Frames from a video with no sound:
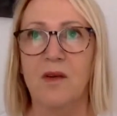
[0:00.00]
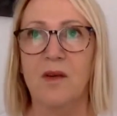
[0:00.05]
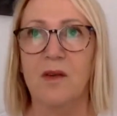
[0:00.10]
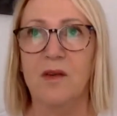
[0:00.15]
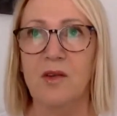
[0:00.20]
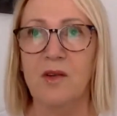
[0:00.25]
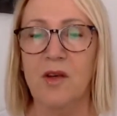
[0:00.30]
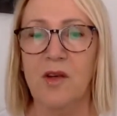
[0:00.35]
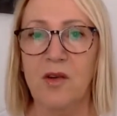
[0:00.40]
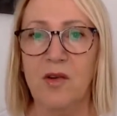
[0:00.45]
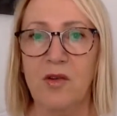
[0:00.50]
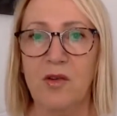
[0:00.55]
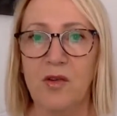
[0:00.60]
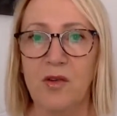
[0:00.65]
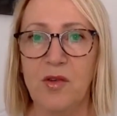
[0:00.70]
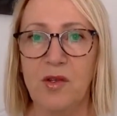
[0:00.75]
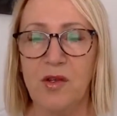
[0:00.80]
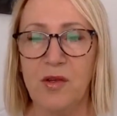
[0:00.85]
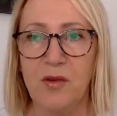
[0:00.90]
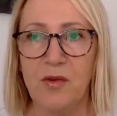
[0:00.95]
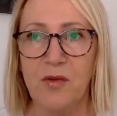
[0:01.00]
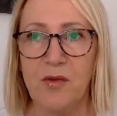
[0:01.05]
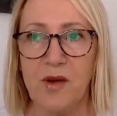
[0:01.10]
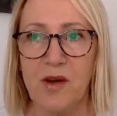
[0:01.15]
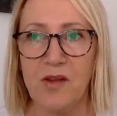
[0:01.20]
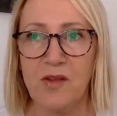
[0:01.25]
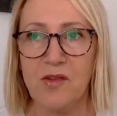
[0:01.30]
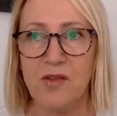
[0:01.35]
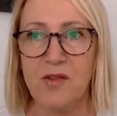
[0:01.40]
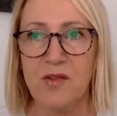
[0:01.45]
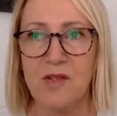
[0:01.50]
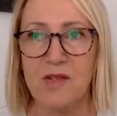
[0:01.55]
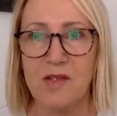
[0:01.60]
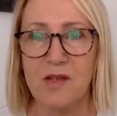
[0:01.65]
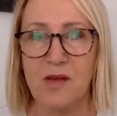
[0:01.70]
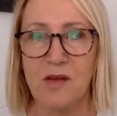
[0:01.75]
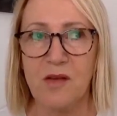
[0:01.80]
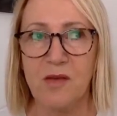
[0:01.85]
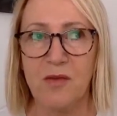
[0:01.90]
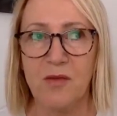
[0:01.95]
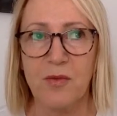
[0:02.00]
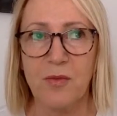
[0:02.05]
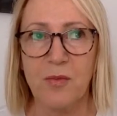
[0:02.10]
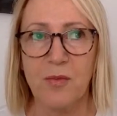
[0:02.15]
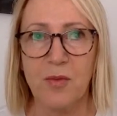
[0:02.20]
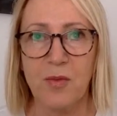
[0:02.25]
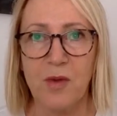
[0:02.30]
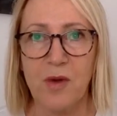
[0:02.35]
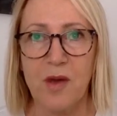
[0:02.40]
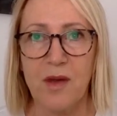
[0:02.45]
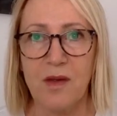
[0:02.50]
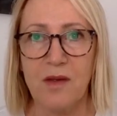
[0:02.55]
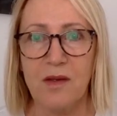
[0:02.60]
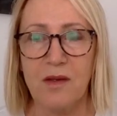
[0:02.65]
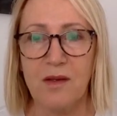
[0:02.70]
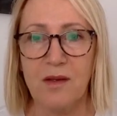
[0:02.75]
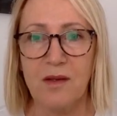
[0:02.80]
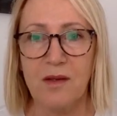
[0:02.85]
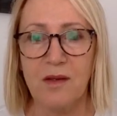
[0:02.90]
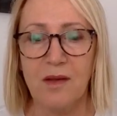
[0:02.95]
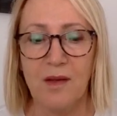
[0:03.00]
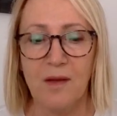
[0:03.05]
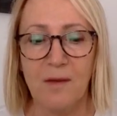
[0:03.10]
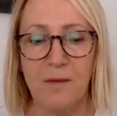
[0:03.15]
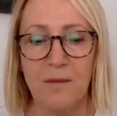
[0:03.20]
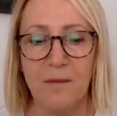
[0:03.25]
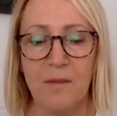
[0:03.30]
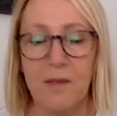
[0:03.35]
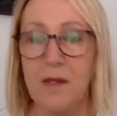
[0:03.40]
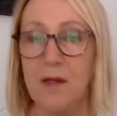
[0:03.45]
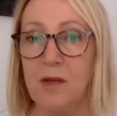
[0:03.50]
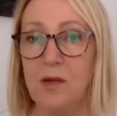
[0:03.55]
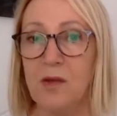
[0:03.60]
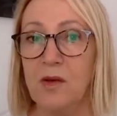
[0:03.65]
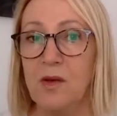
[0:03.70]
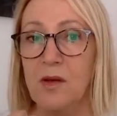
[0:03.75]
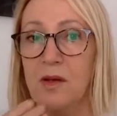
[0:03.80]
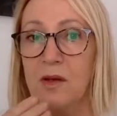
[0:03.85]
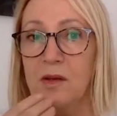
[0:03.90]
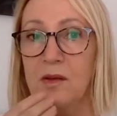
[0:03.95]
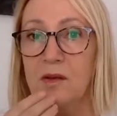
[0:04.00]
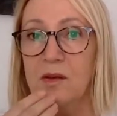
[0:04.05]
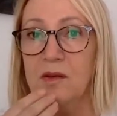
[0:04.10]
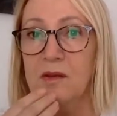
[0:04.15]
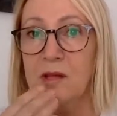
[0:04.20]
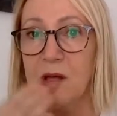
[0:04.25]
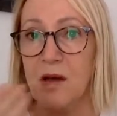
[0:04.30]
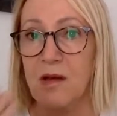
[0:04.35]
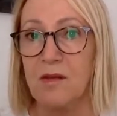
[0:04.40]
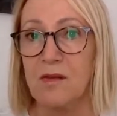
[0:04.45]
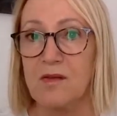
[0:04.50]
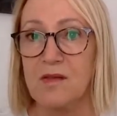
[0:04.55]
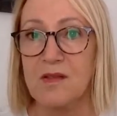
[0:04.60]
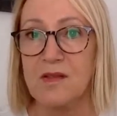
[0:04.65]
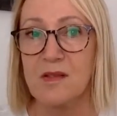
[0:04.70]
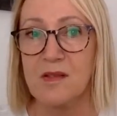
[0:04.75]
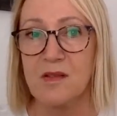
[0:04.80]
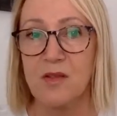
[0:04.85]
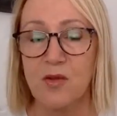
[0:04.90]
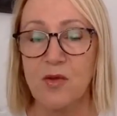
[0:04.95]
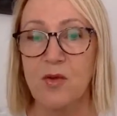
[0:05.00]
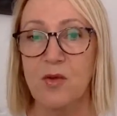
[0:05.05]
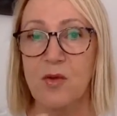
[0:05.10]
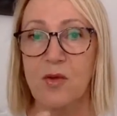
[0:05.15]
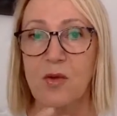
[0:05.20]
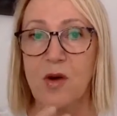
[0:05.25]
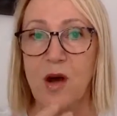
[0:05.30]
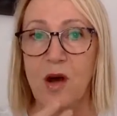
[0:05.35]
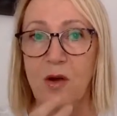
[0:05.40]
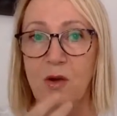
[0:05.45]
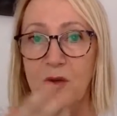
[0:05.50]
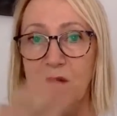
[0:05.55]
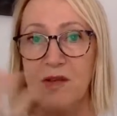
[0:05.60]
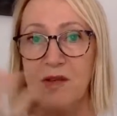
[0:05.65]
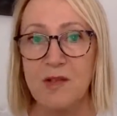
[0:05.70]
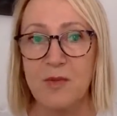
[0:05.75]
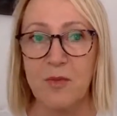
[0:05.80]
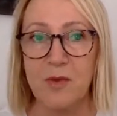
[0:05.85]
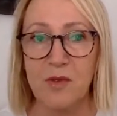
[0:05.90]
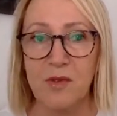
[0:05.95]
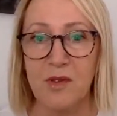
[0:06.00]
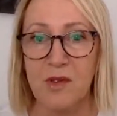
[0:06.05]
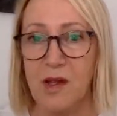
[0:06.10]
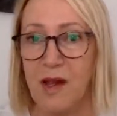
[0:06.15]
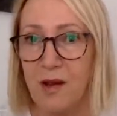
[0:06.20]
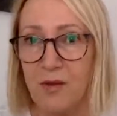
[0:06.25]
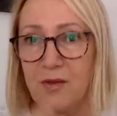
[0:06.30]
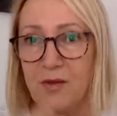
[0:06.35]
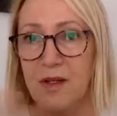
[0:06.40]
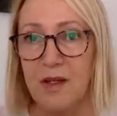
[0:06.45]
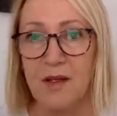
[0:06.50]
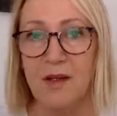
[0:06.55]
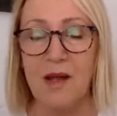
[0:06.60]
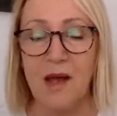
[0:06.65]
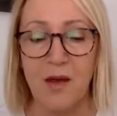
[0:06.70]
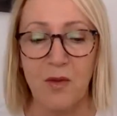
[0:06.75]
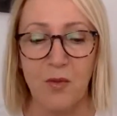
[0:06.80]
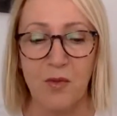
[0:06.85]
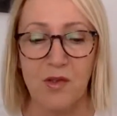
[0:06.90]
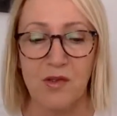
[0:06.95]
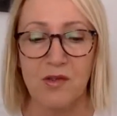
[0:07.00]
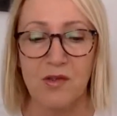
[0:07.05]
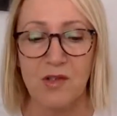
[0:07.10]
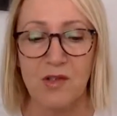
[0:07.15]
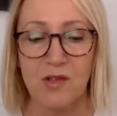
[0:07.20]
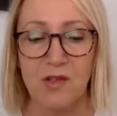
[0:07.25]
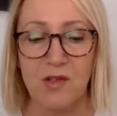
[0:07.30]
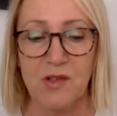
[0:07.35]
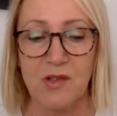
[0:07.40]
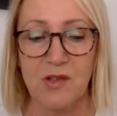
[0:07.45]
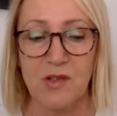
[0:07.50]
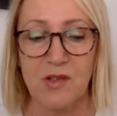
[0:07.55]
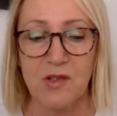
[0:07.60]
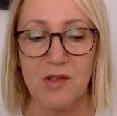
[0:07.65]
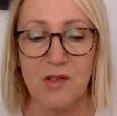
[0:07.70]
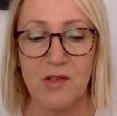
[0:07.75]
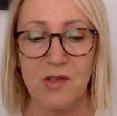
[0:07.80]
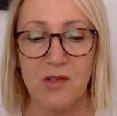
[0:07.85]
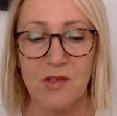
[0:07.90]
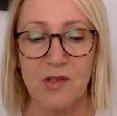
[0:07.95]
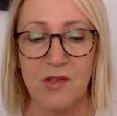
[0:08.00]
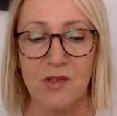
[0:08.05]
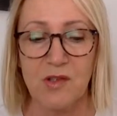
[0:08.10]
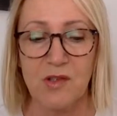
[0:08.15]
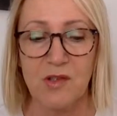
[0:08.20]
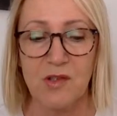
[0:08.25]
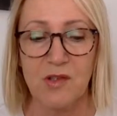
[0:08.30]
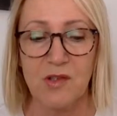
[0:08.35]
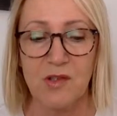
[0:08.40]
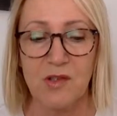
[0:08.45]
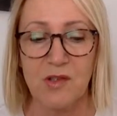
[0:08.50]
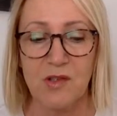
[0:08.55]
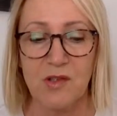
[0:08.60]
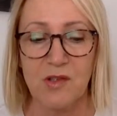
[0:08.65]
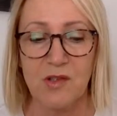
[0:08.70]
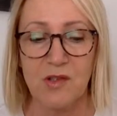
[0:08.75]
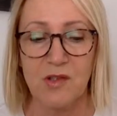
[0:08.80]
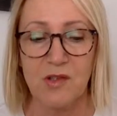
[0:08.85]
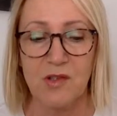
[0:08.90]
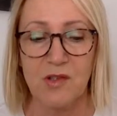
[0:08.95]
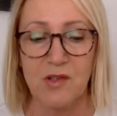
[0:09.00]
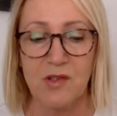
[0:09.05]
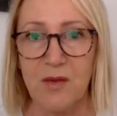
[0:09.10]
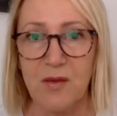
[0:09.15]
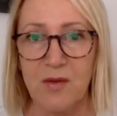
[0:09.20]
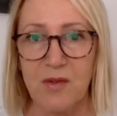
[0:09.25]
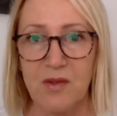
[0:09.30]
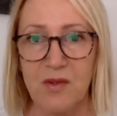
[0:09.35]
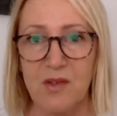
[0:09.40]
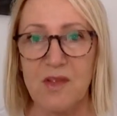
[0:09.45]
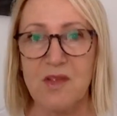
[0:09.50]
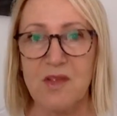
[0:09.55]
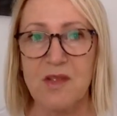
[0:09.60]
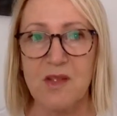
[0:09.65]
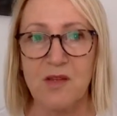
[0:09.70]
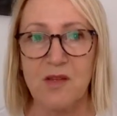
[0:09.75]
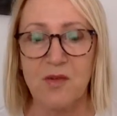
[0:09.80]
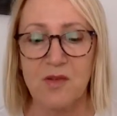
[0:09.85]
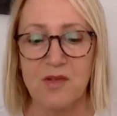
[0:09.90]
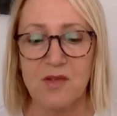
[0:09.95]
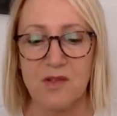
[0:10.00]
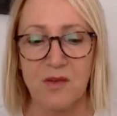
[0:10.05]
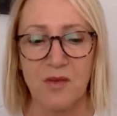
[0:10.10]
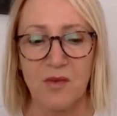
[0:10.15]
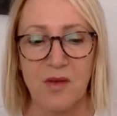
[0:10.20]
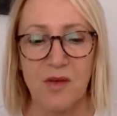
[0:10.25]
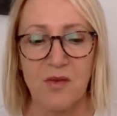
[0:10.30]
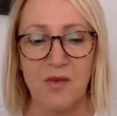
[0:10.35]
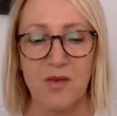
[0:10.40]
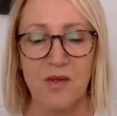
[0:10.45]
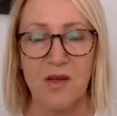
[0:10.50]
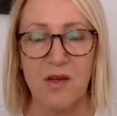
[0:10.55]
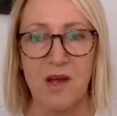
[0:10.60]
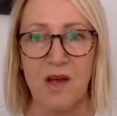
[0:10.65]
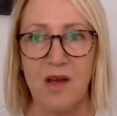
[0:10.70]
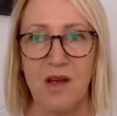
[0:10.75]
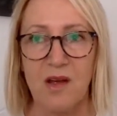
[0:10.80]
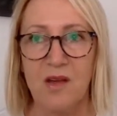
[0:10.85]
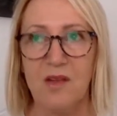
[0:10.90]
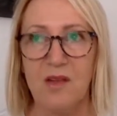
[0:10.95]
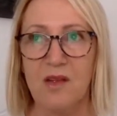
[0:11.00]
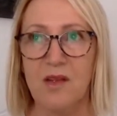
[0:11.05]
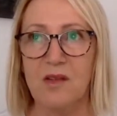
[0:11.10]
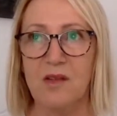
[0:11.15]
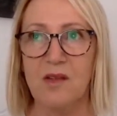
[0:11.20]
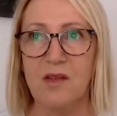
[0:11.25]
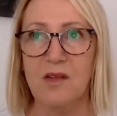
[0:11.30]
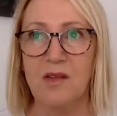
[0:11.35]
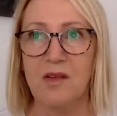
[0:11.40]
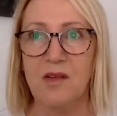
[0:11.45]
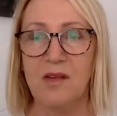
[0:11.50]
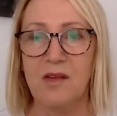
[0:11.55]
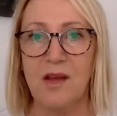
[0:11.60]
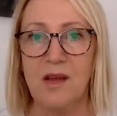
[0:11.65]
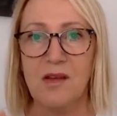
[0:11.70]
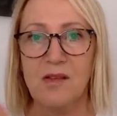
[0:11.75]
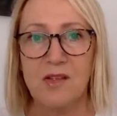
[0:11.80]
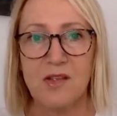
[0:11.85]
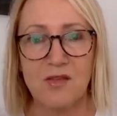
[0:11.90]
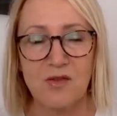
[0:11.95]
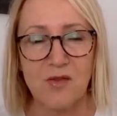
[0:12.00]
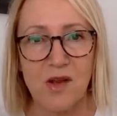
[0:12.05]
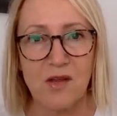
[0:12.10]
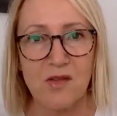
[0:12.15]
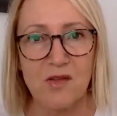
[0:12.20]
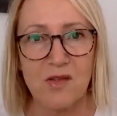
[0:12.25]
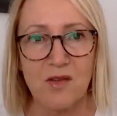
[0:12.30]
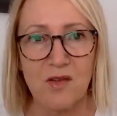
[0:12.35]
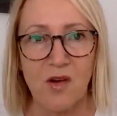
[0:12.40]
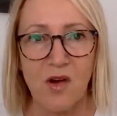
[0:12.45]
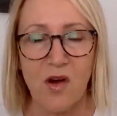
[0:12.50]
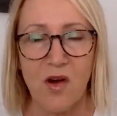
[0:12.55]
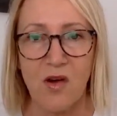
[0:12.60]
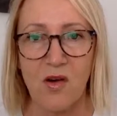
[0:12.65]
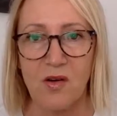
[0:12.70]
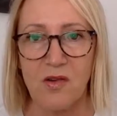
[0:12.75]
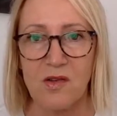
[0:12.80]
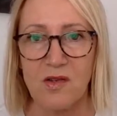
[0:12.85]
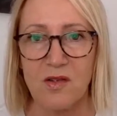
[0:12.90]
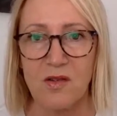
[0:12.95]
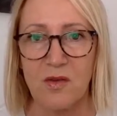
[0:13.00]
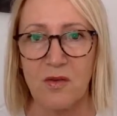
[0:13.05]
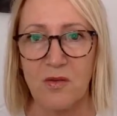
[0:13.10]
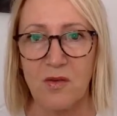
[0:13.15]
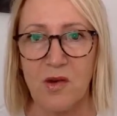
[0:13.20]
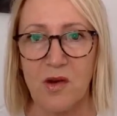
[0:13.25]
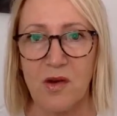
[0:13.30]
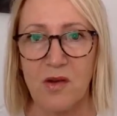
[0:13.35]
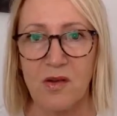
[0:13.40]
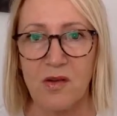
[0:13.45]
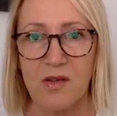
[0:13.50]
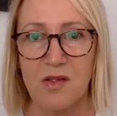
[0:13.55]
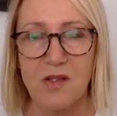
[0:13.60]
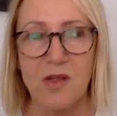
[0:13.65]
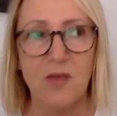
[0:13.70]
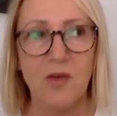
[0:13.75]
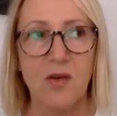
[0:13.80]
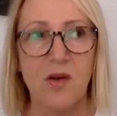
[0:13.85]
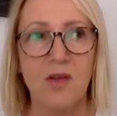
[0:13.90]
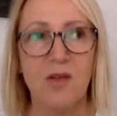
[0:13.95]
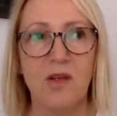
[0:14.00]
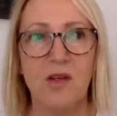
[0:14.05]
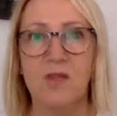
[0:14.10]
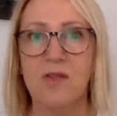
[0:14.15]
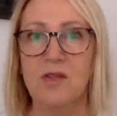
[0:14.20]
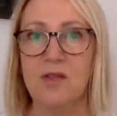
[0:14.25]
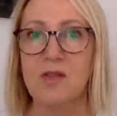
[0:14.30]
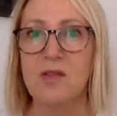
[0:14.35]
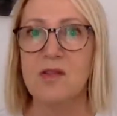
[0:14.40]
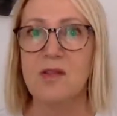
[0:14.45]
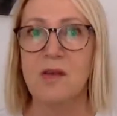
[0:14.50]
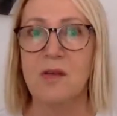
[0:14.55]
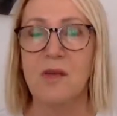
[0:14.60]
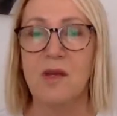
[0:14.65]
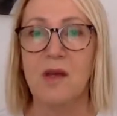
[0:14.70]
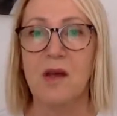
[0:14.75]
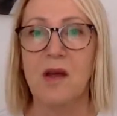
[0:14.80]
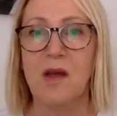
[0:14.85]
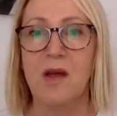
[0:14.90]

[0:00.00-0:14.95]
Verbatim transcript: you know, you're going to find yourself praying in, in tongues, in your Holy Spirit heavenly language, praying the mysteries of heaven, the secrets of heaven that, that get straight to the heart of God so God can do something.